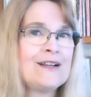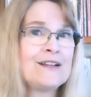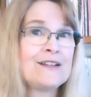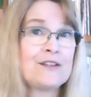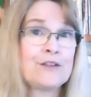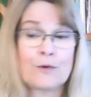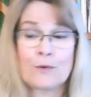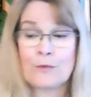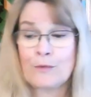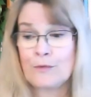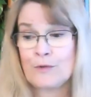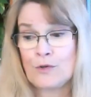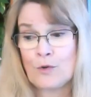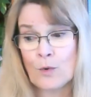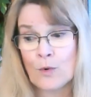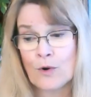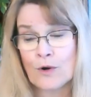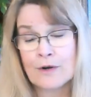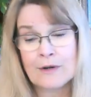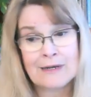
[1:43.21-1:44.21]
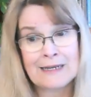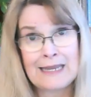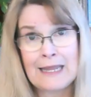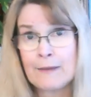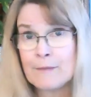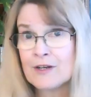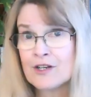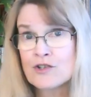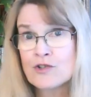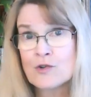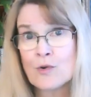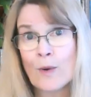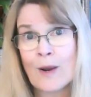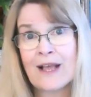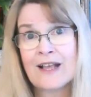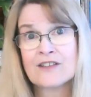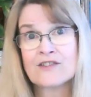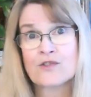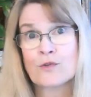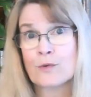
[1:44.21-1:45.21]
you know, your name and
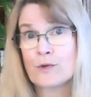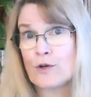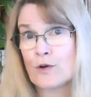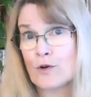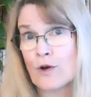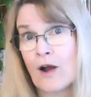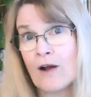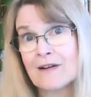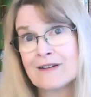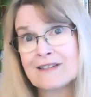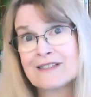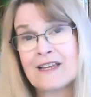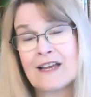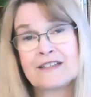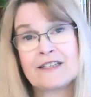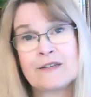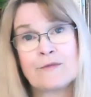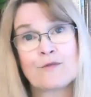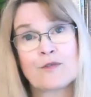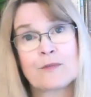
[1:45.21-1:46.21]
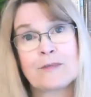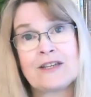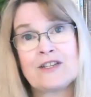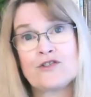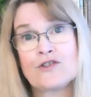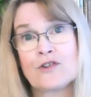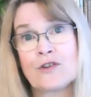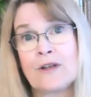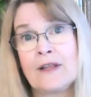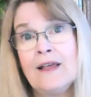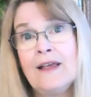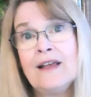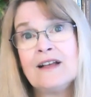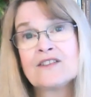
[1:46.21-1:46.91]
address or your contact information